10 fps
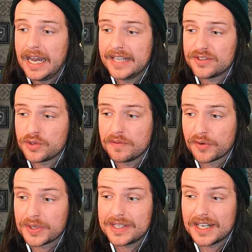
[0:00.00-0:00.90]
And so you've
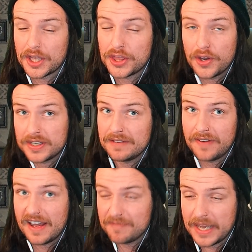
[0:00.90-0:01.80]
already done
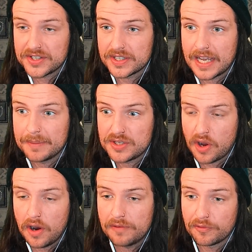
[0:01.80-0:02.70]
35 magic damage
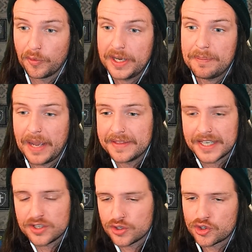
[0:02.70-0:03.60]
off rip, and
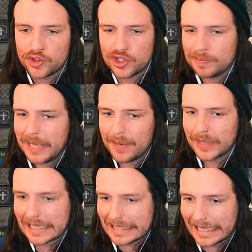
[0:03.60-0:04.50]
then you should just be able to
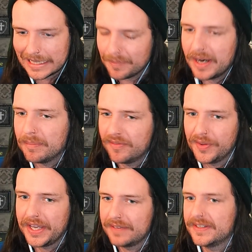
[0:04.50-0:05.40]
clean them up before
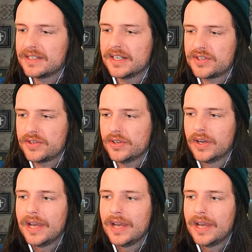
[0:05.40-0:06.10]
they even touch you.